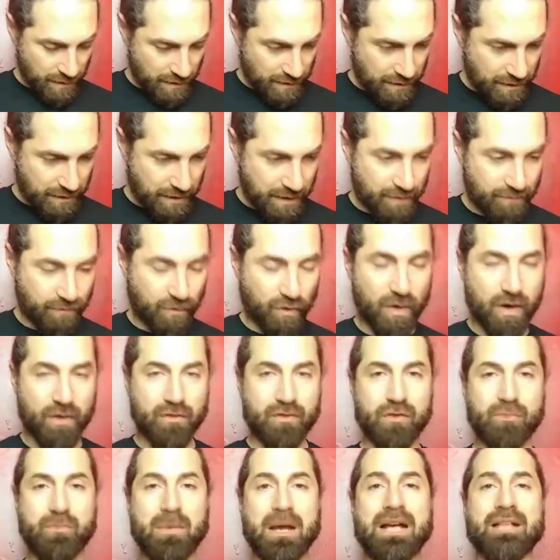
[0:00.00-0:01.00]
And then after I
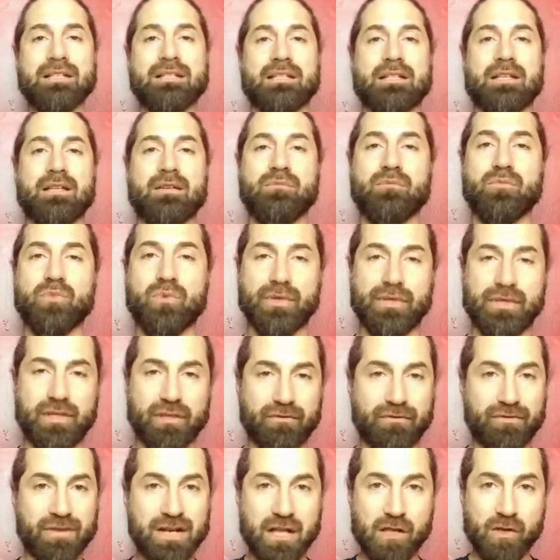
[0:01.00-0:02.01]
respond to them with a
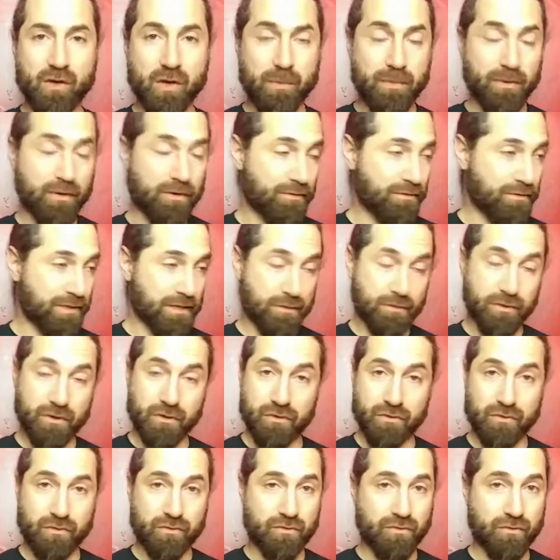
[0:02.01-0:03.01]
follow up of, that
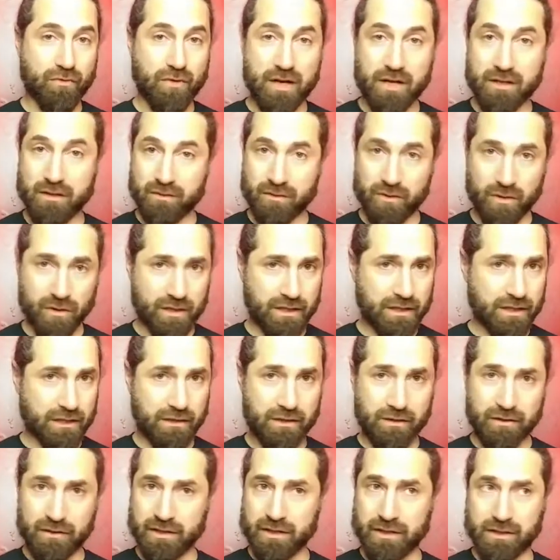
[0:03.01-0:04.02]
was great talking
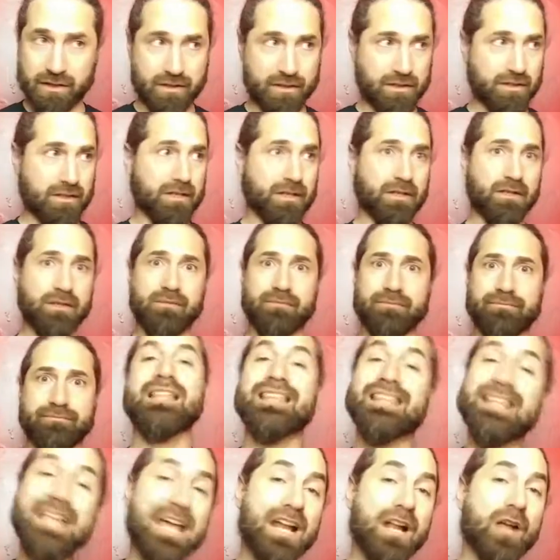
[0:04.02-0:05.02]
to you the other day,
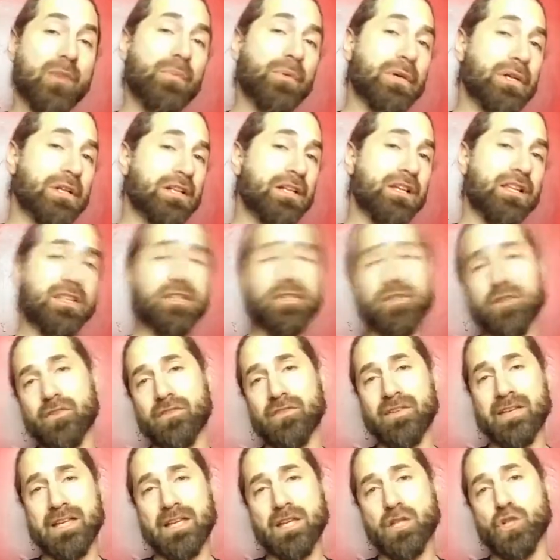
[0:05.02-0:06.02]
then I'll put another
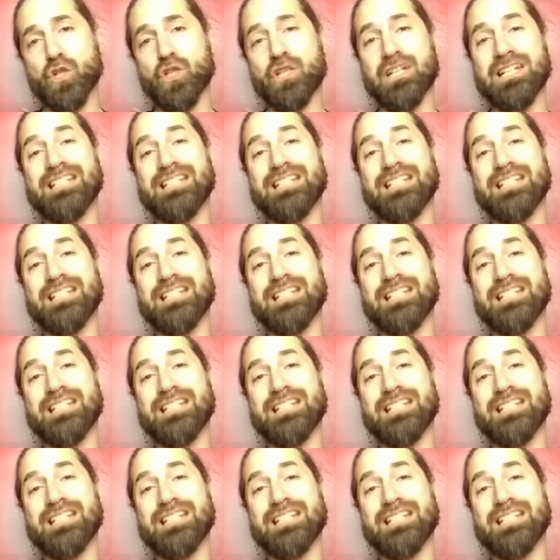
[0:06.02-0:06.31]
notification